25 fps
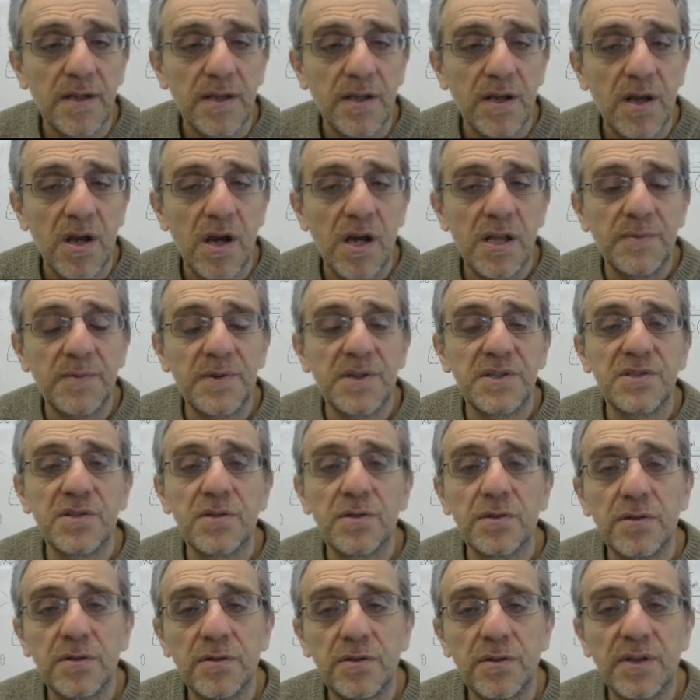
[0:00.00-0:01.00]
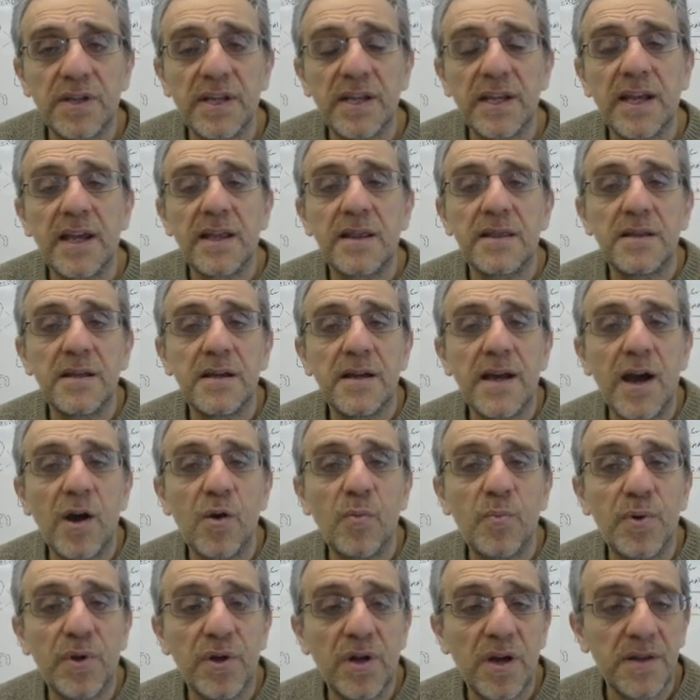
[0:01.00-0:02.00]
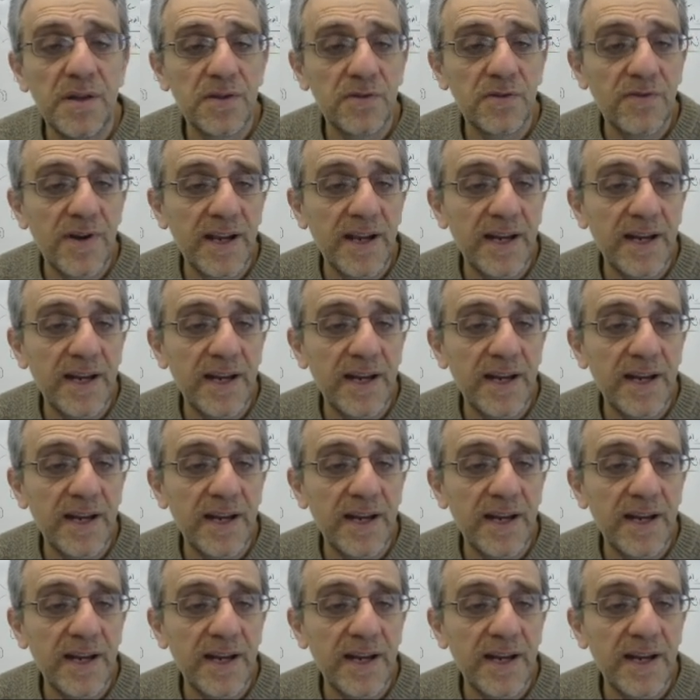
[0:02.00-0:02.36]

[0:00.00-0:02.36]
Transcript: column because you're looking at the output on the right